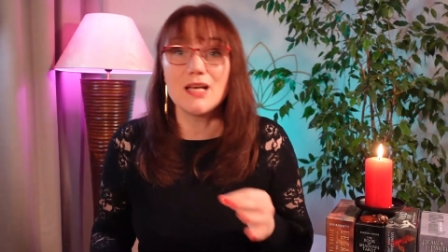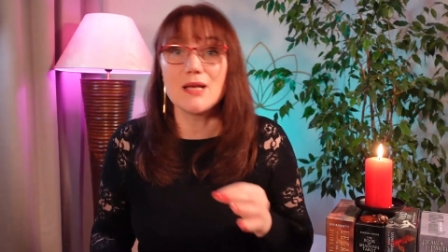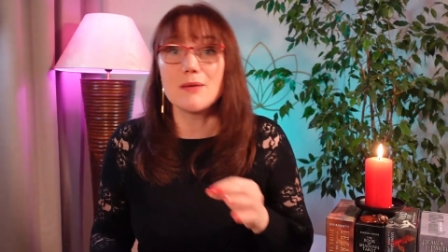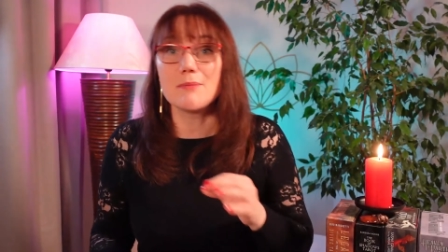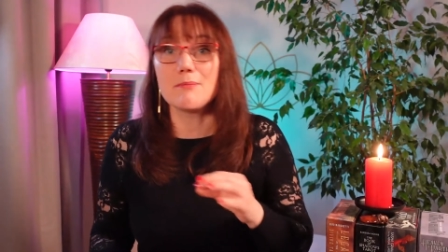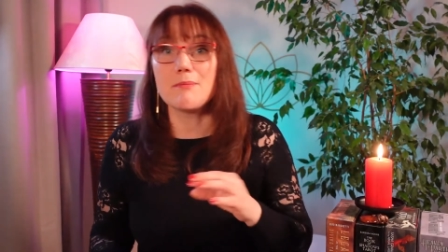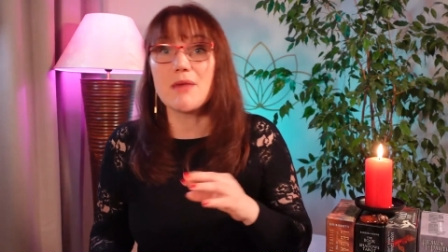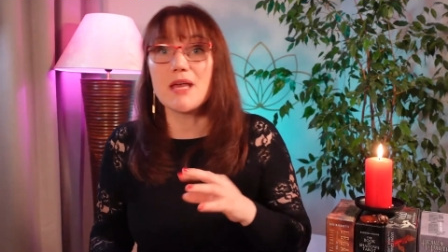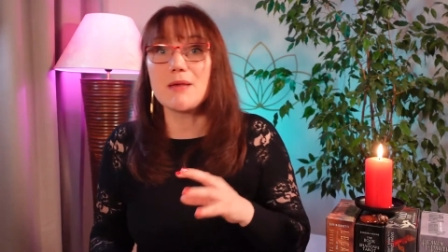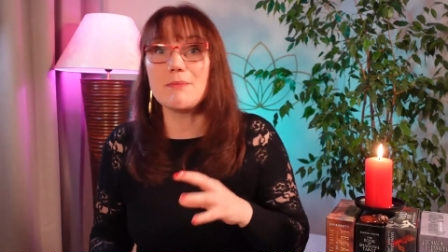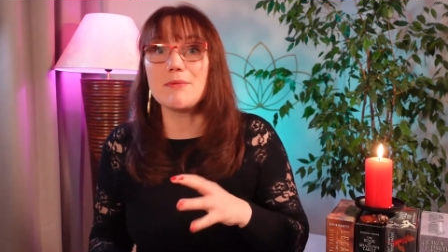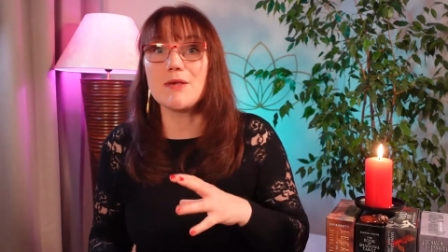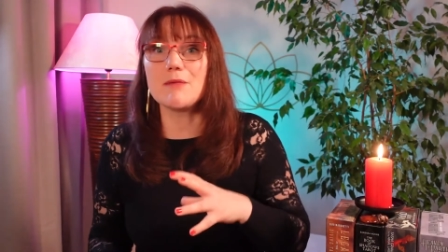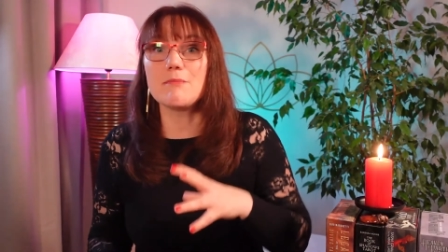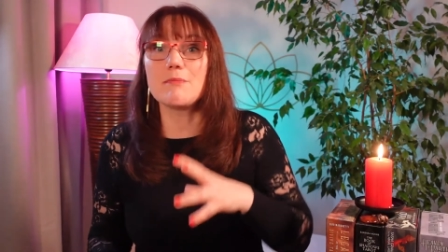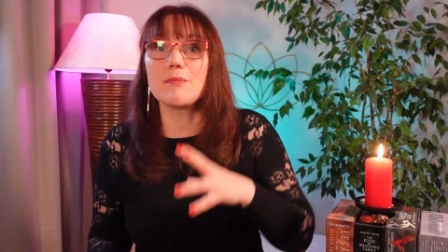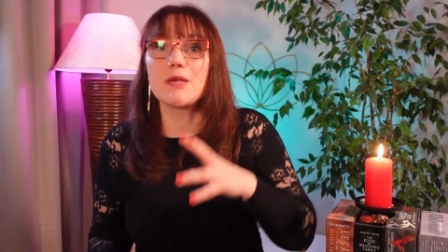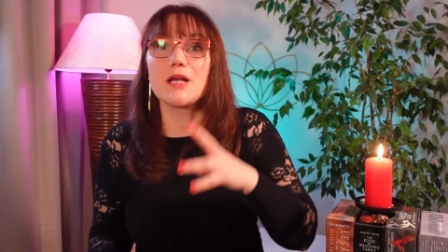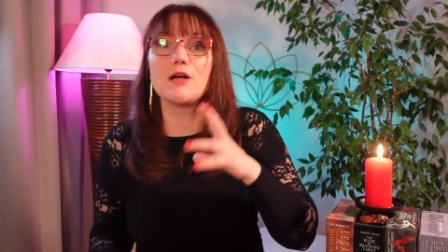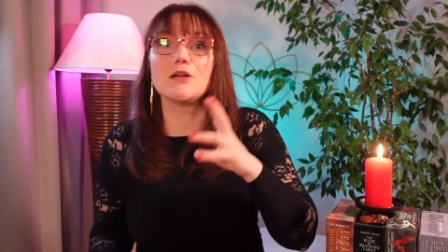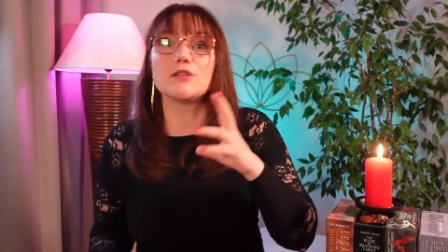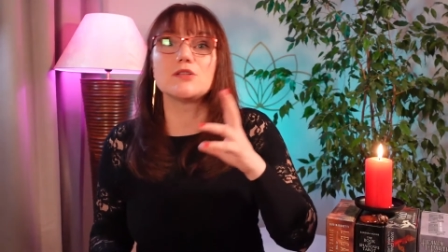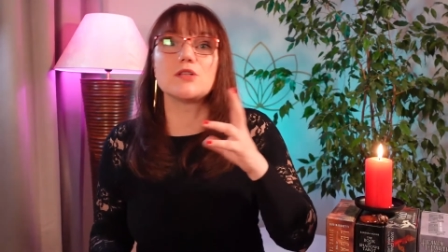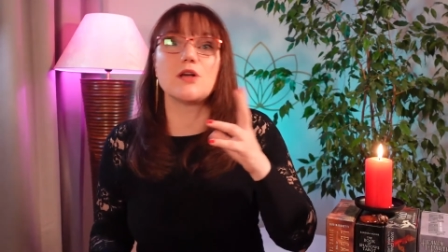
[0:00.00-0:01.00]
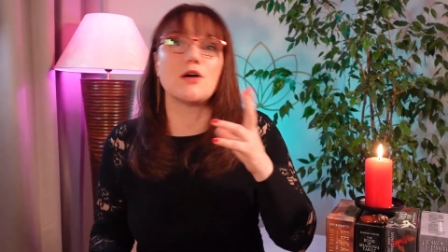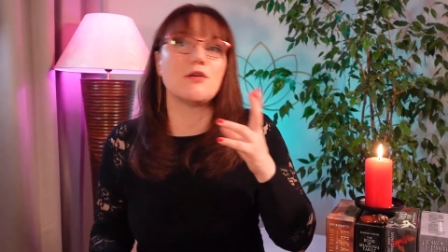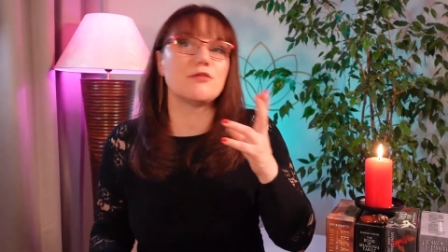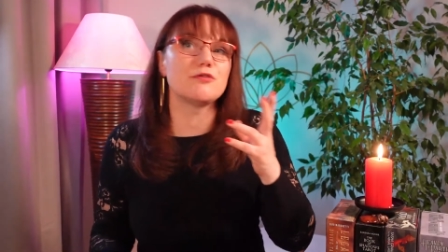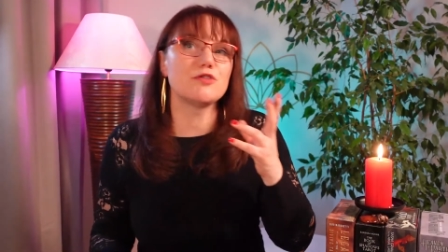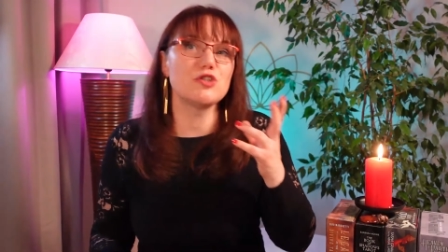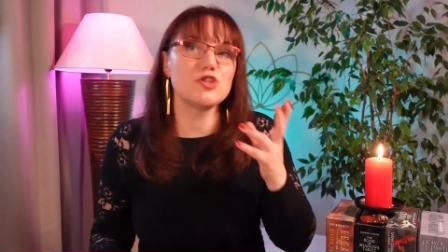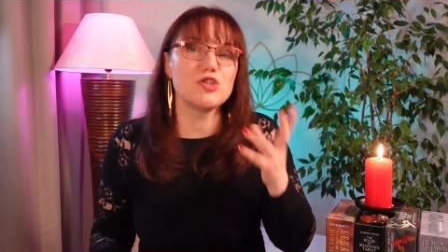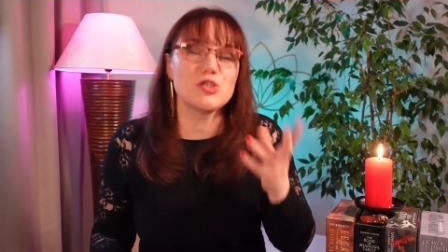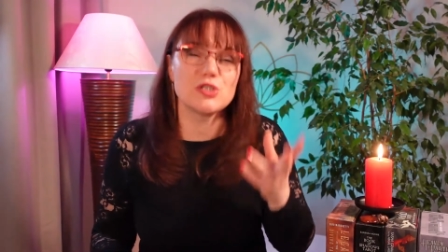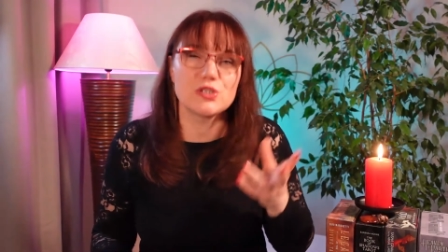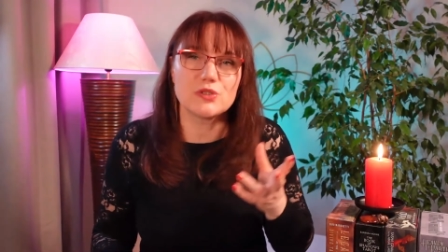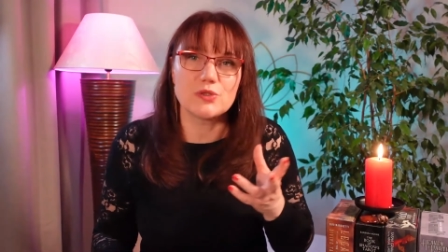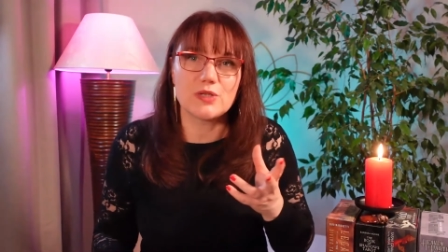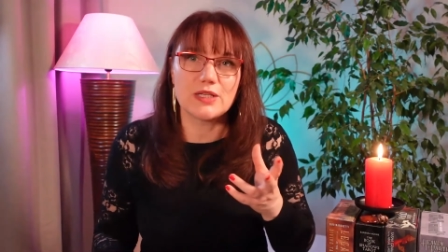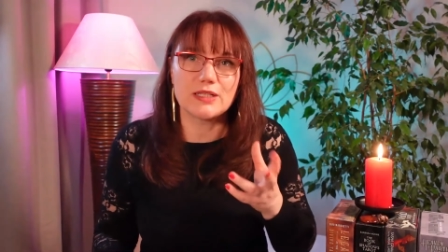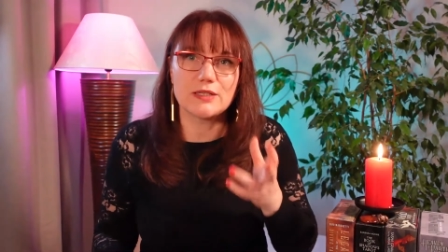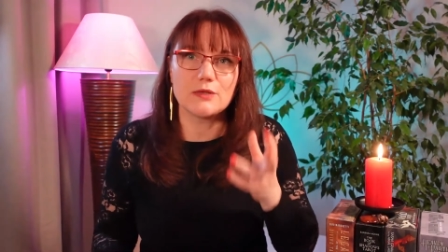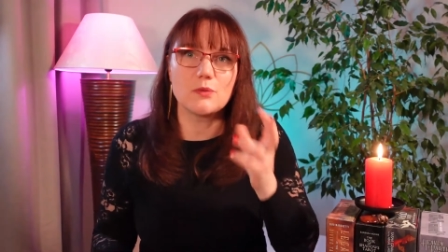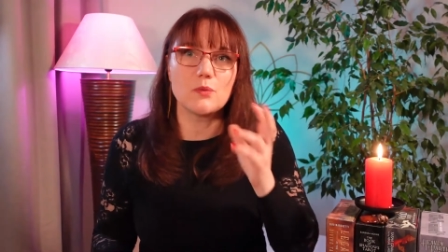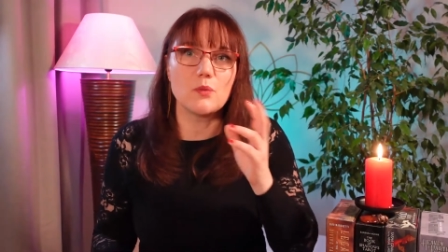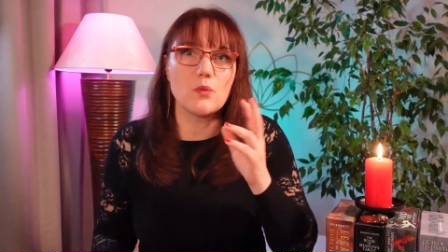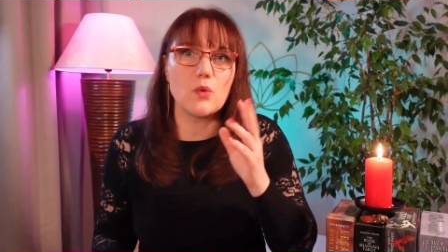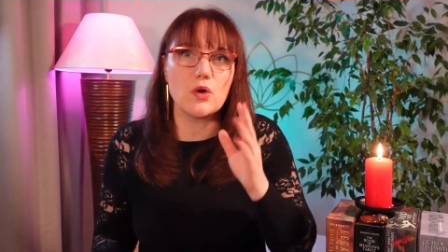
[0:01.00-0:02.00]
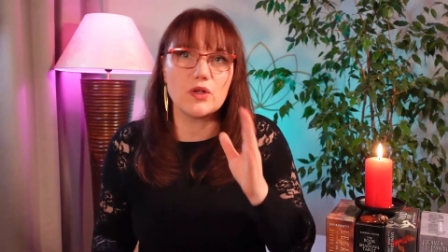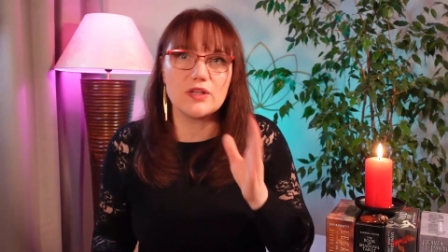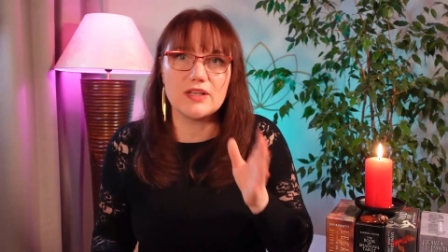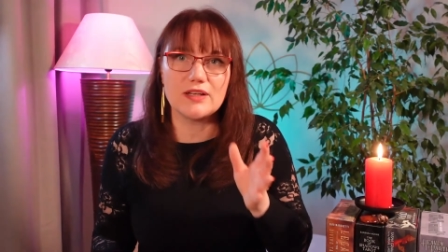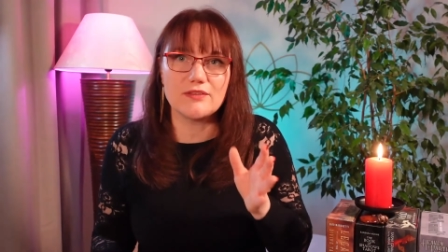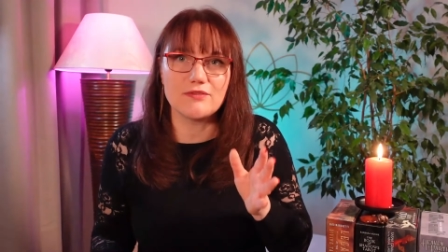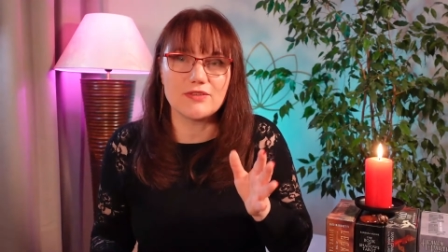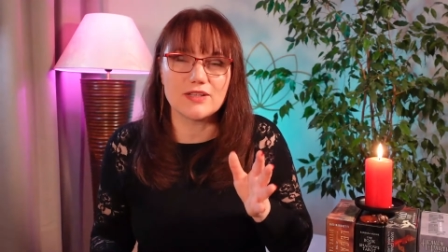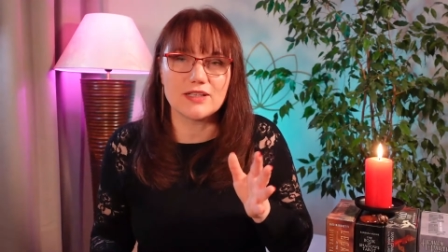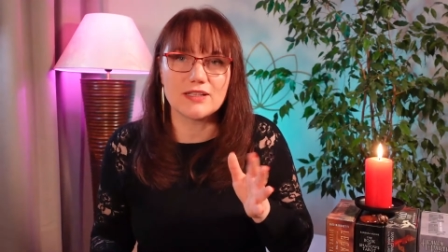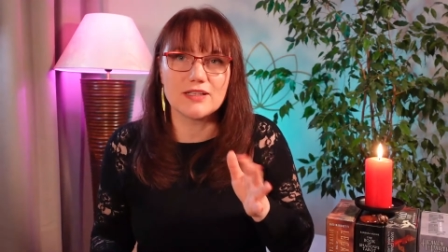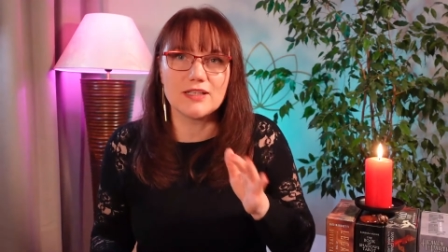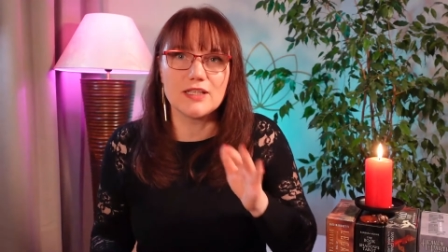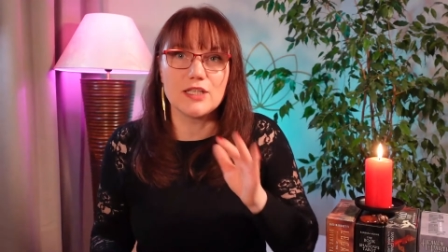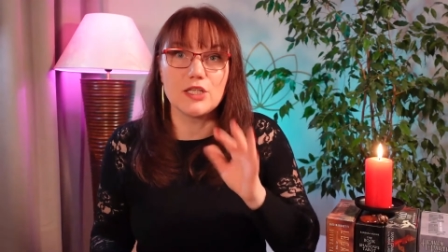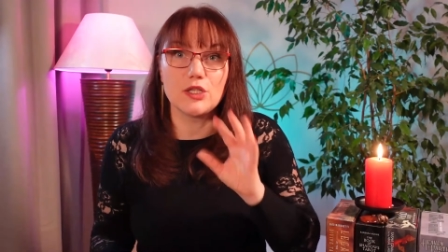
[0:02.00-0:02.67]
maybe because of children, whatever.